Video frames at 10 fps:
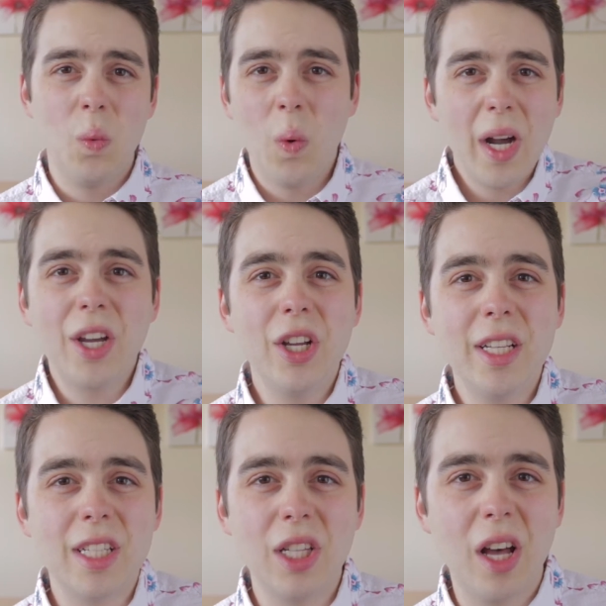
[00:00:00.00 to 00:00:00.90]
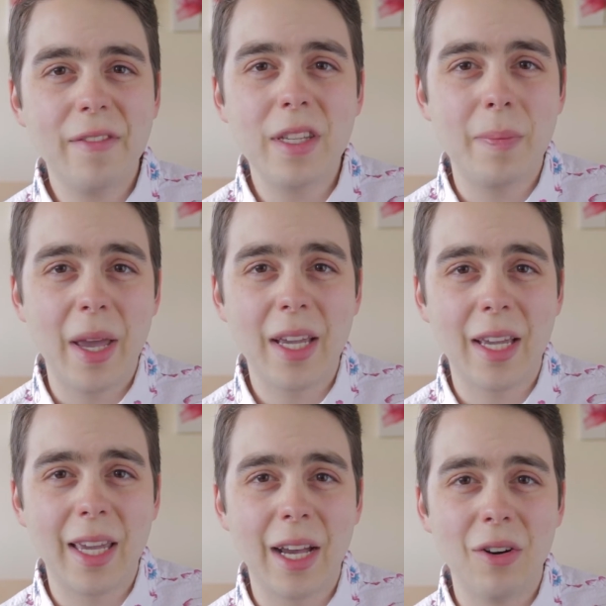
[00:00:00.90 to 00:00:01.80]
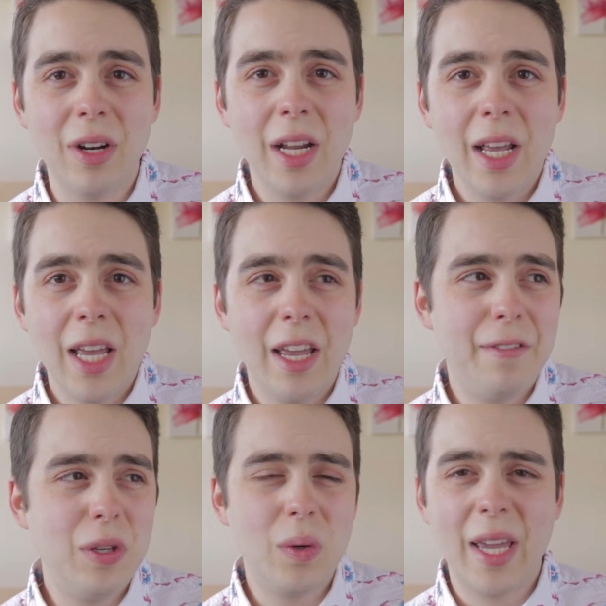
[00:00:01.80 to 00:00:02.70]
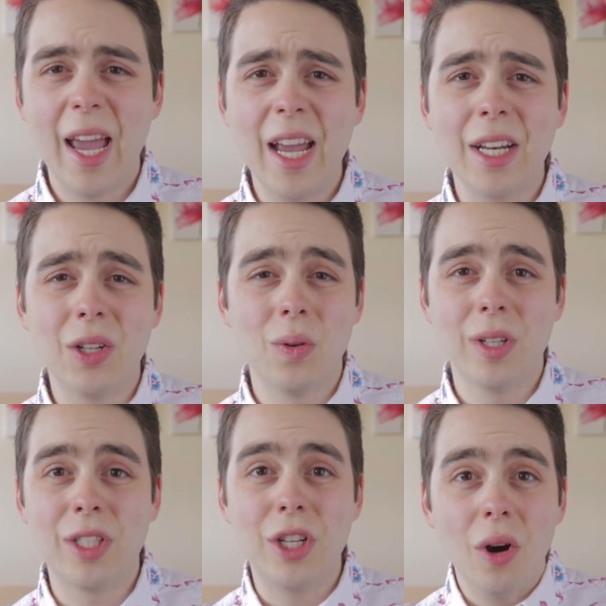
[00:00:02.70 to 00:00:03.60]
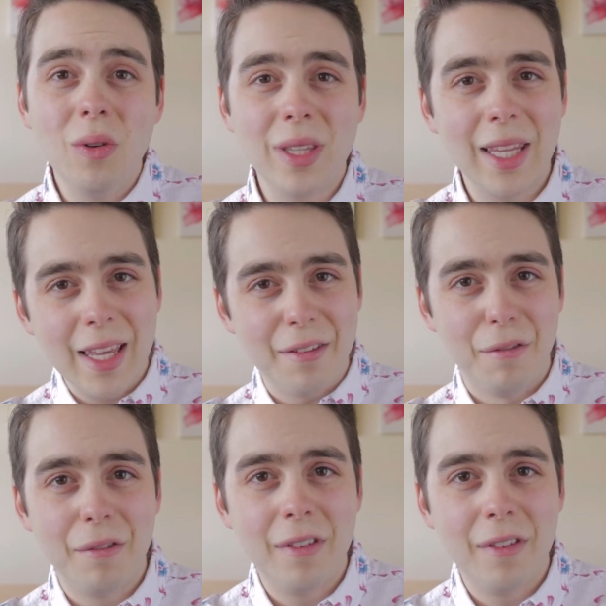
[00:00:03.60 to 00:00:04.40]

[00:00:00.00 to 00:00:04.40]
What good is a lofty bank account if you can't or don't live?